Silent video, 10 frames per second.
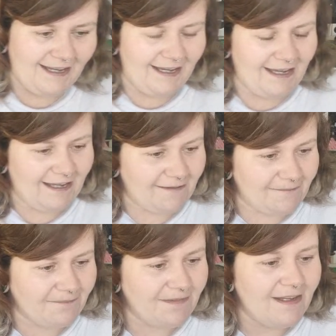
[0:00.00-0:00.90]

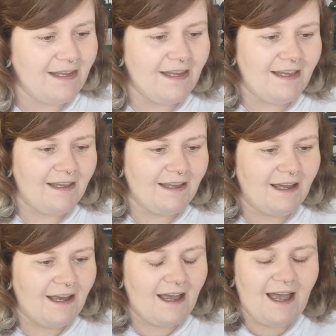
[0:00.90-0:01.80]
And
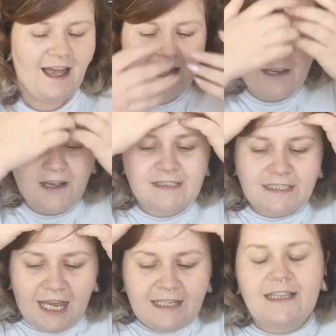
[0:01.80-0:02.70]
because
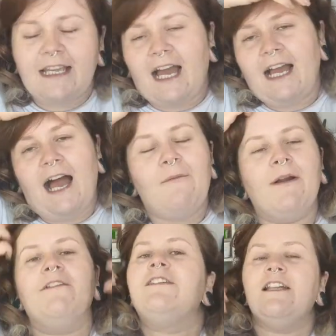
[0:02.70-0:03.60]
I'd like, I
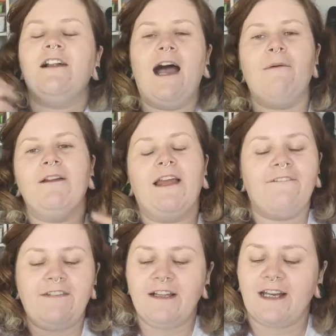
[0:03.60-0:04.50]
want to still, I want to
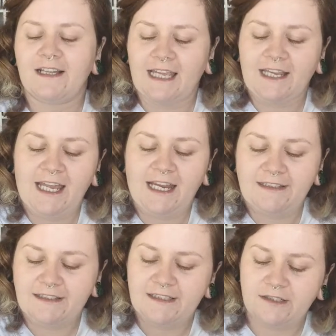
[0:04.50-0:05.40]
like feel like
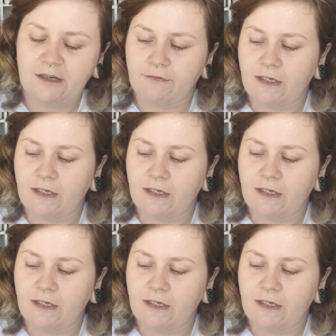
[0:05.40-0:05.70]
connected and stuff.